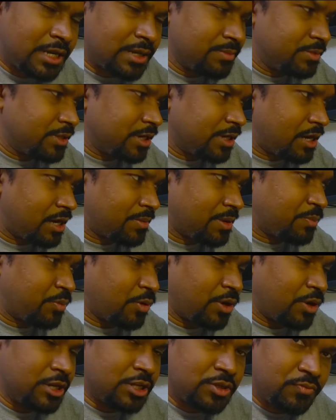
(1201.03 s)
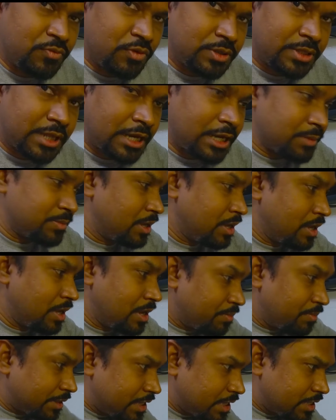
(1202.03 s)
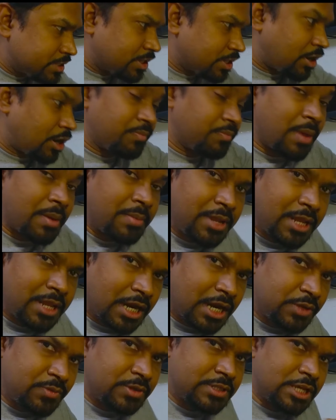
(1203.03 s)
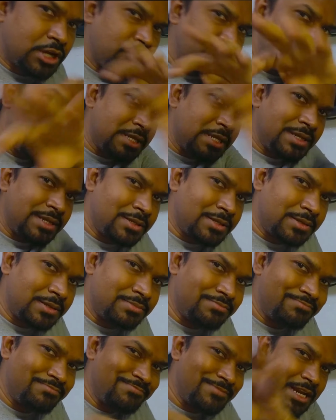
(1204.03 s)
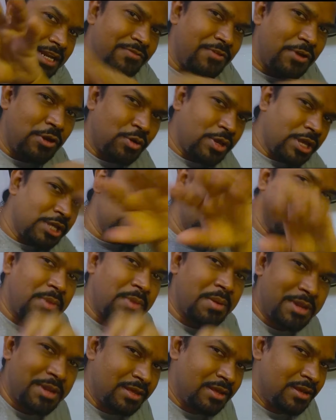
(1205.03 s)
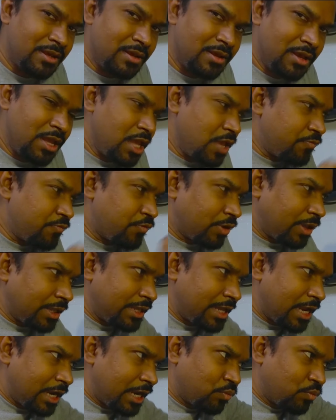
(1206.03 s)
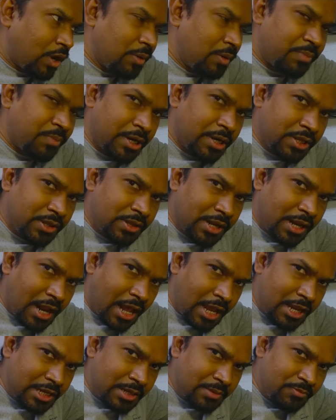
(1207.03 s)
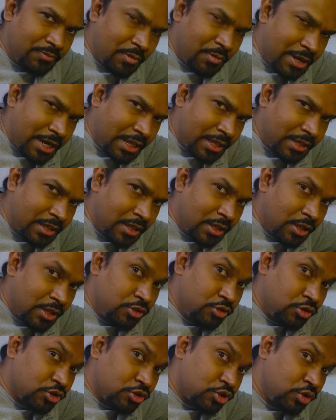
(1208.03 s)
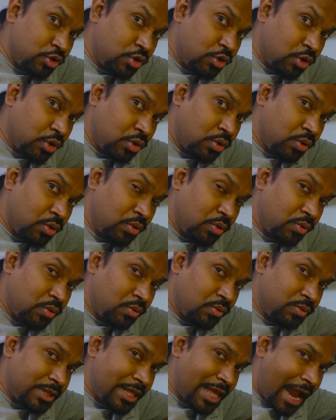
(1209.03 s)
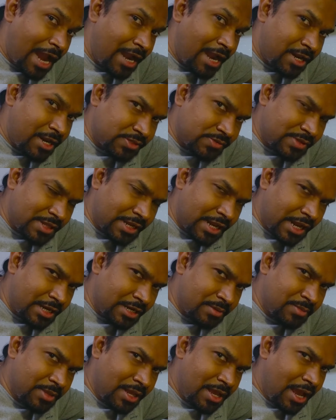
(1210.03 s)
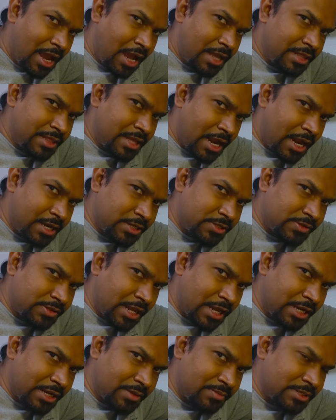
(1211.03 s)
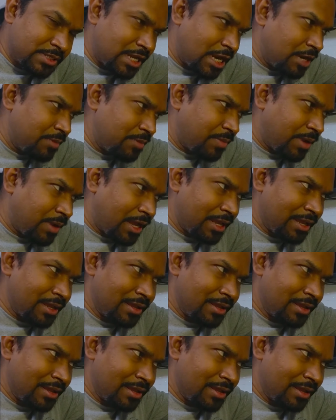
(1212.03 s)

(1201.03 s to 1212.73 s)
third item has pointer to the fourth item. But these are not memory contiguous. They could be in different locations of memory. If you want to get one particular item from a deck, you should know the address of that item, and the address of the item is held by